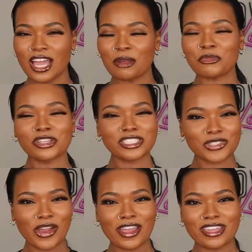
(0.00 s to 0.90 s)
I'm really
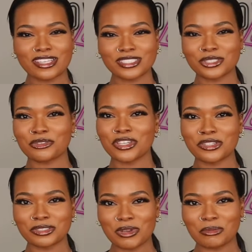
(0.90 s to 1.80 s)
trying to
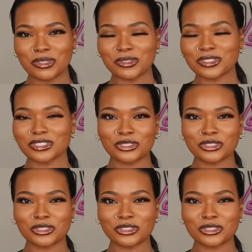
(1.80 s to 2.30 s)
reuse my balloons because